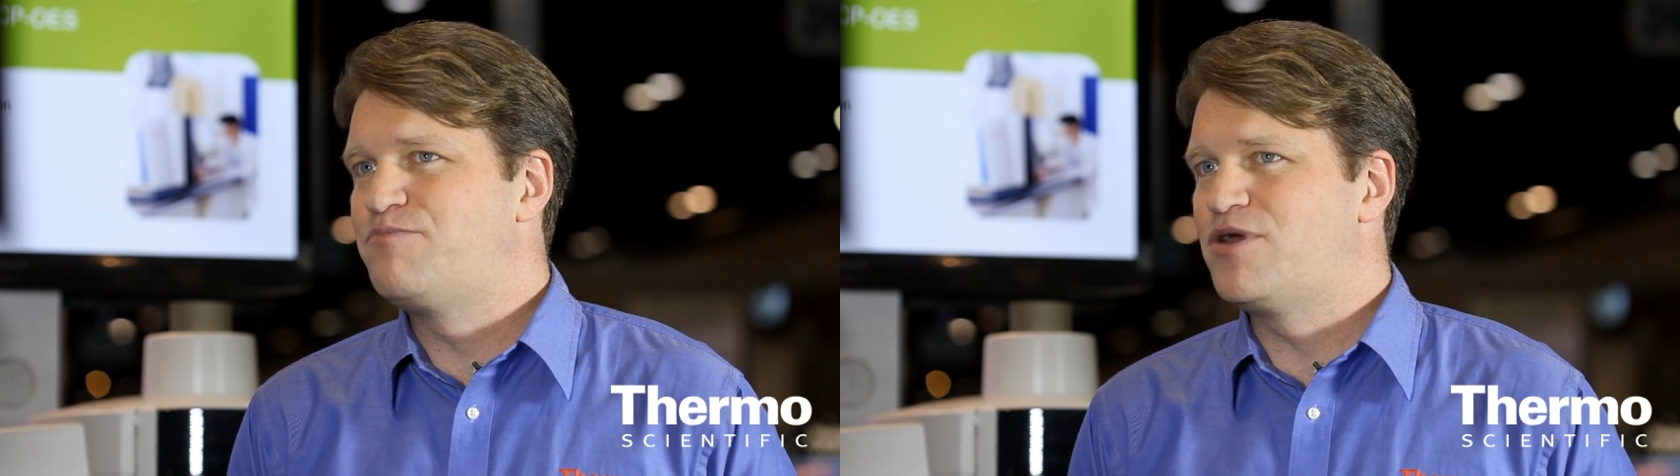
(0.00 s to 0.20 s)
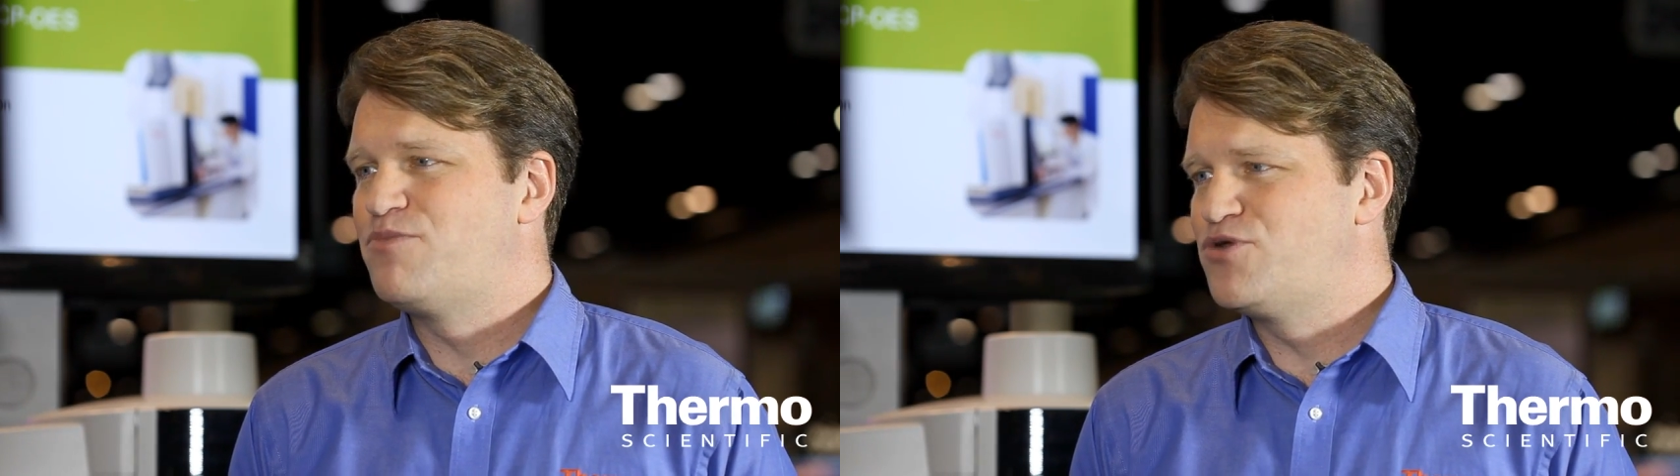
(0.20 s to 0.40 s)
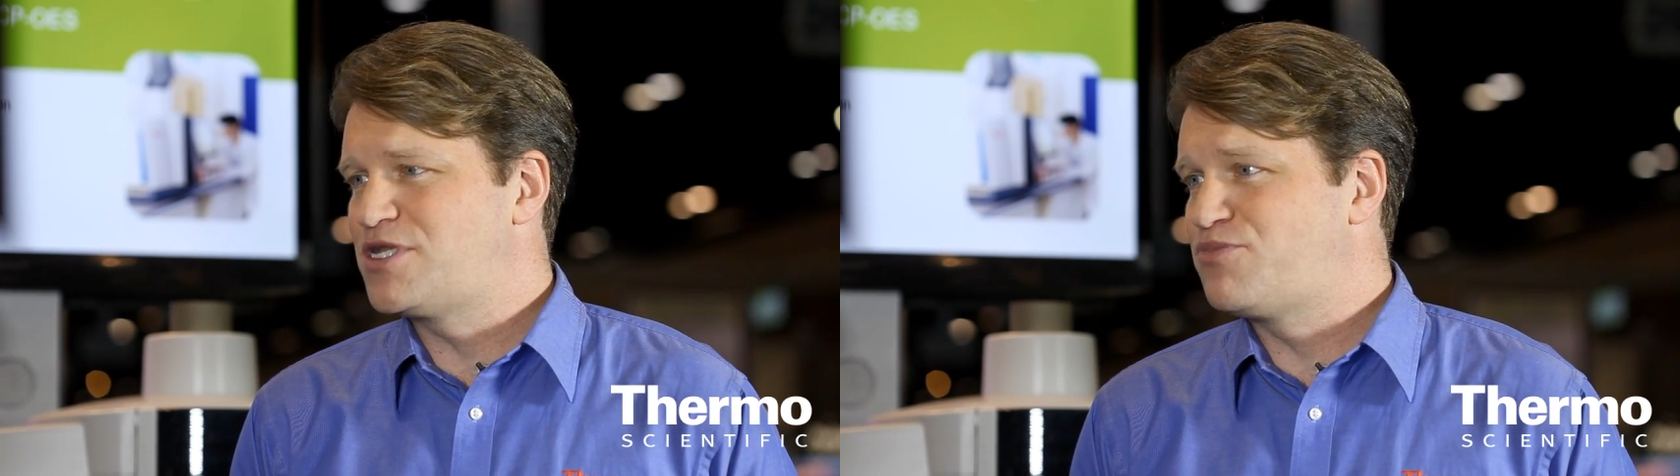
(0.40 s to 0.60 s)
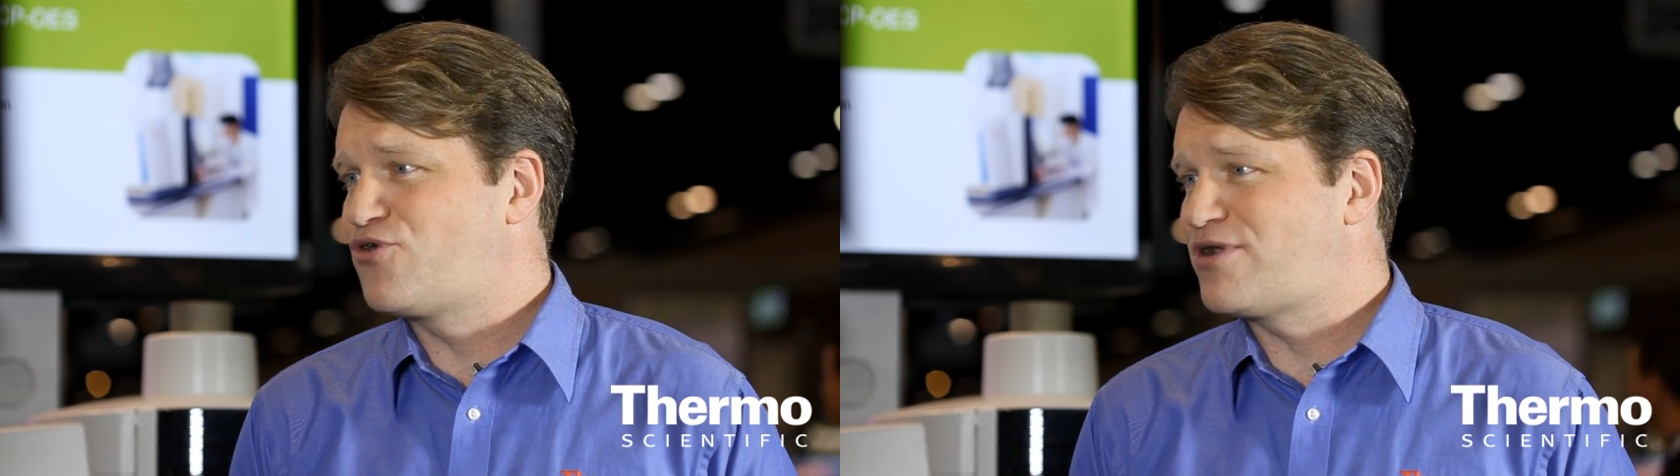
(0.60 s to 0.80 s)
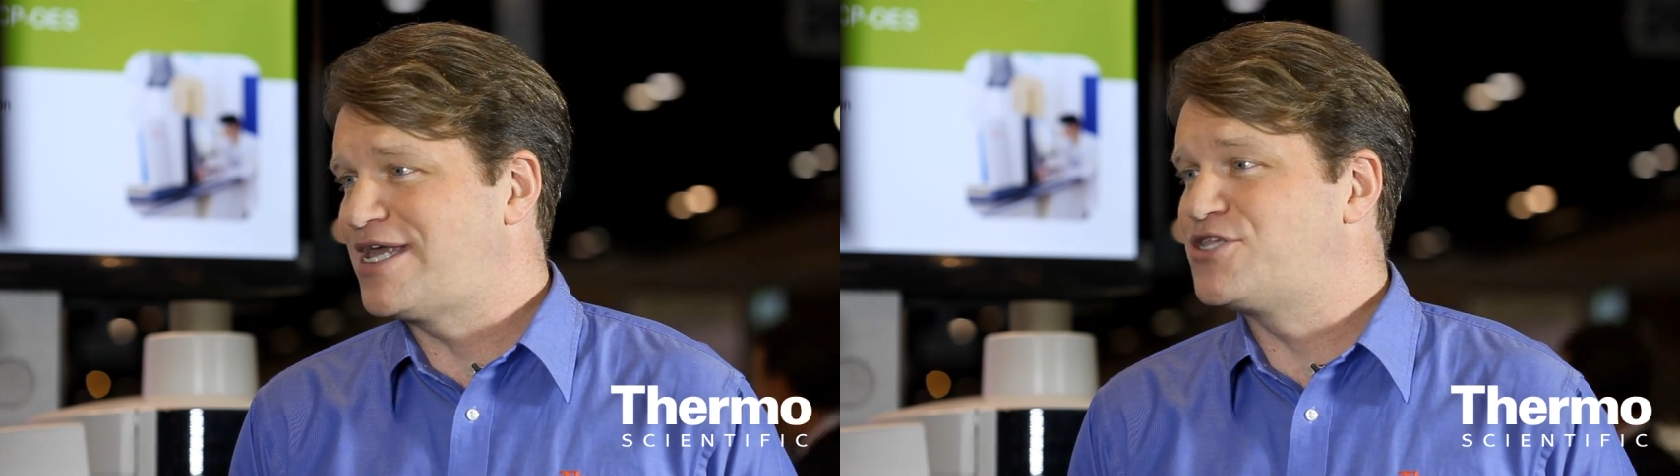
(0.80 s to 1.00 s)
but most
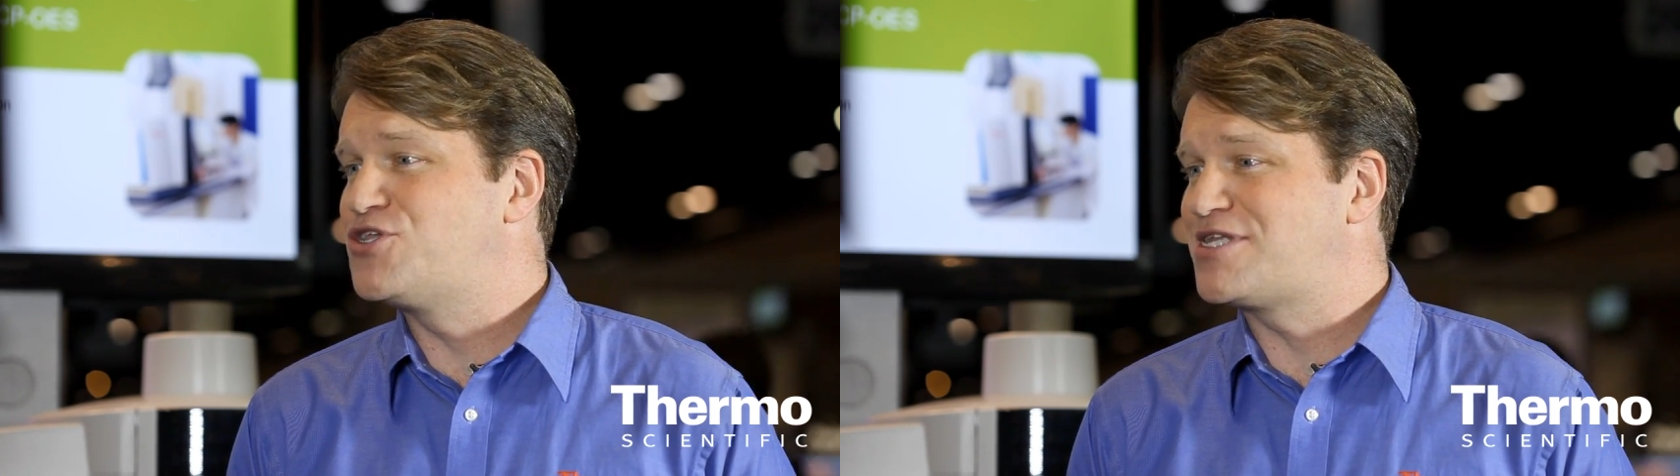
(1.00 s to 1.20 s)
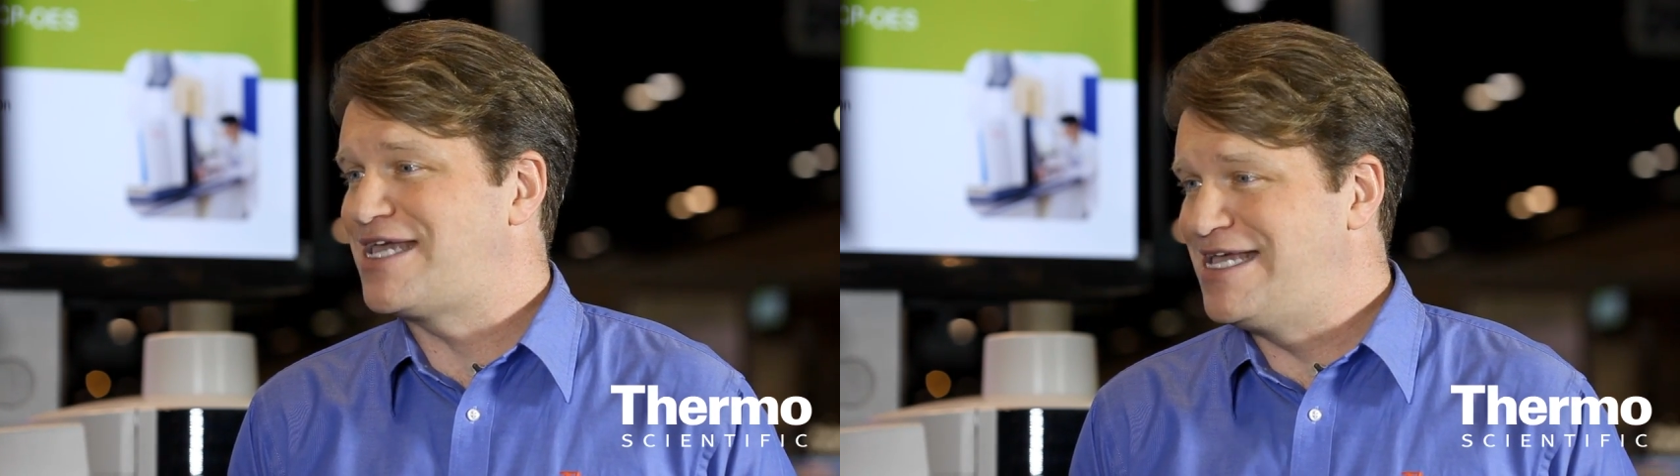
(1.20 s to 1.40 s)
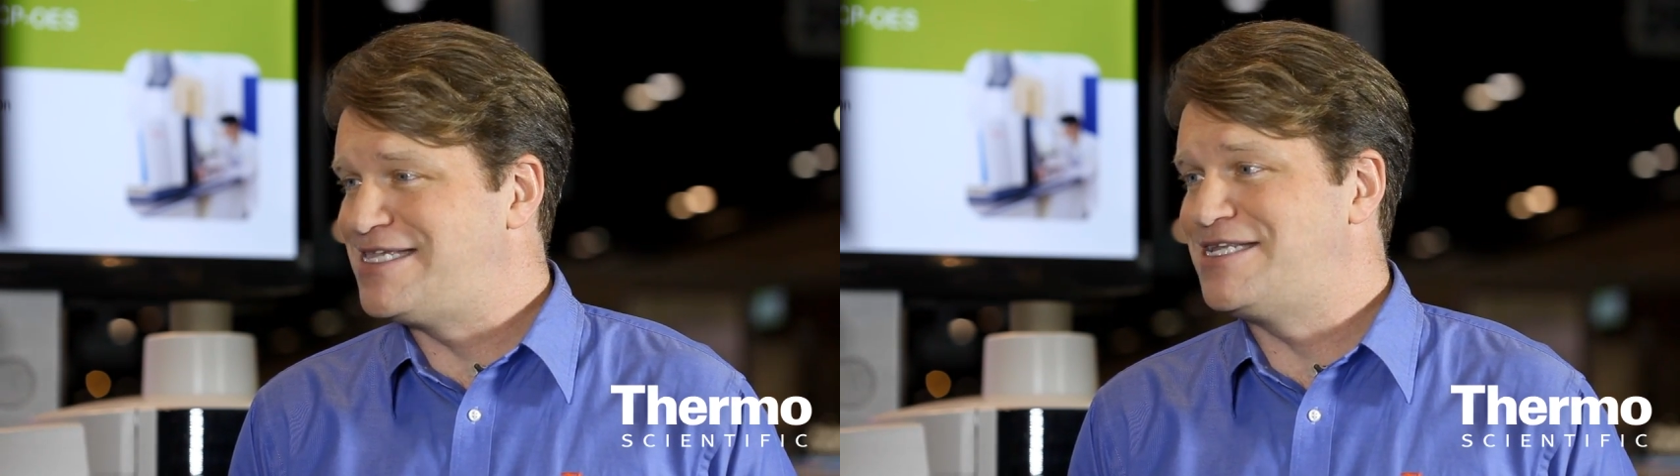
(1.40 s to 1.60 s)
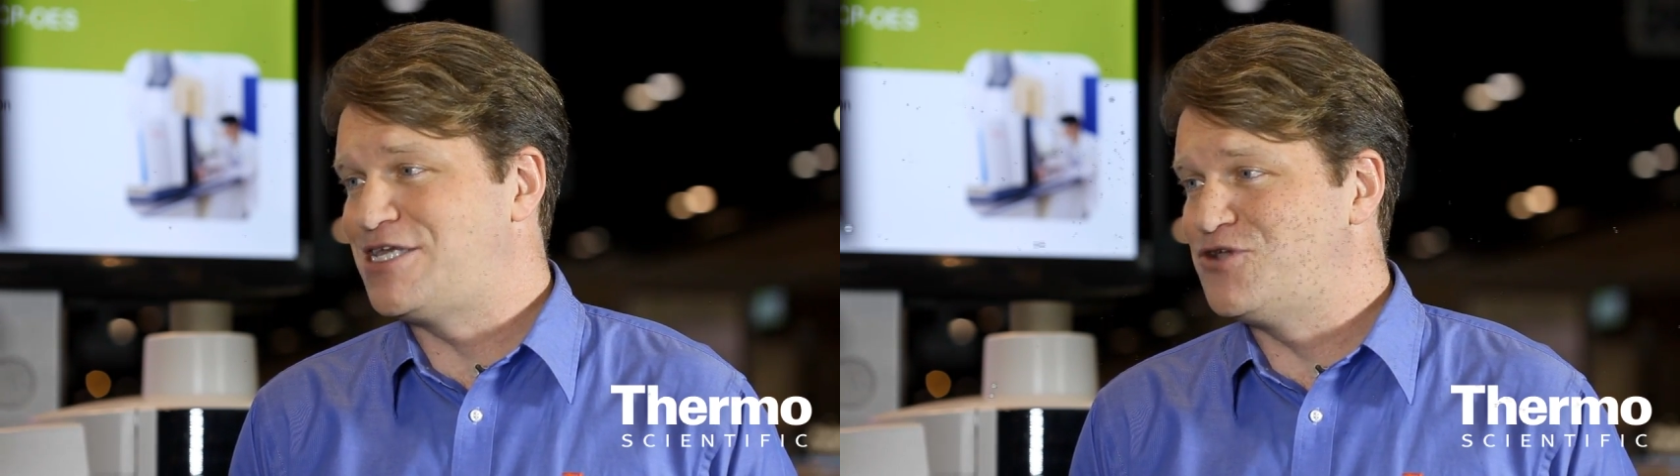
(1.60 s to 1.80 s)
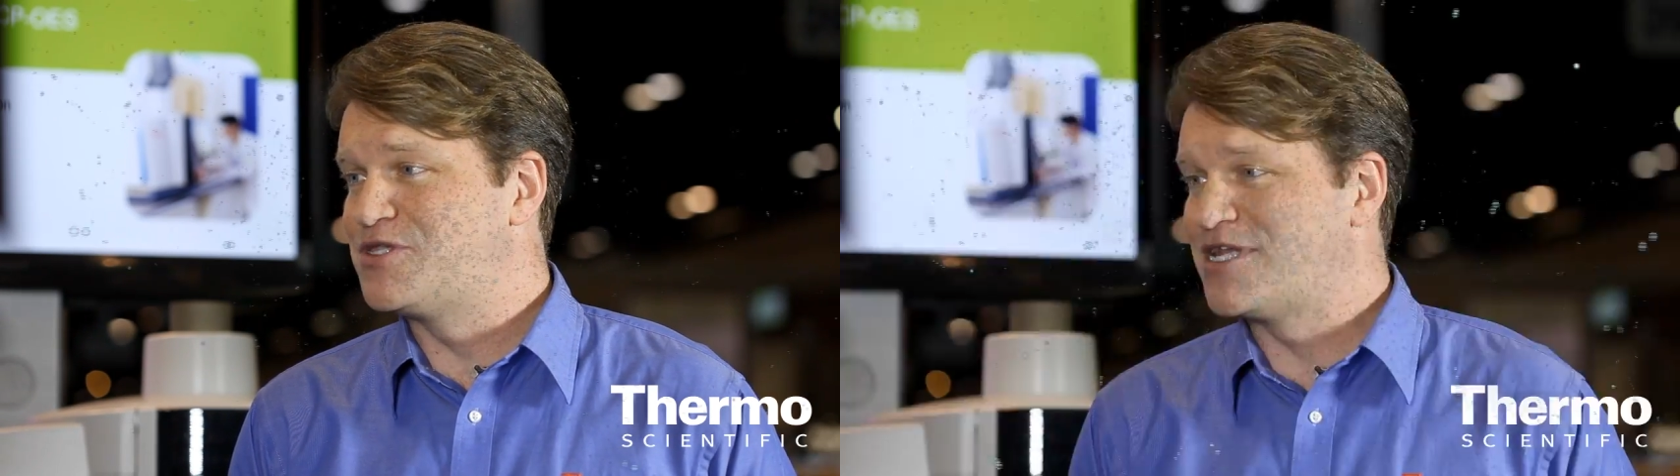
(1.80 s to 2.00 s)
importantly, it's just easy to use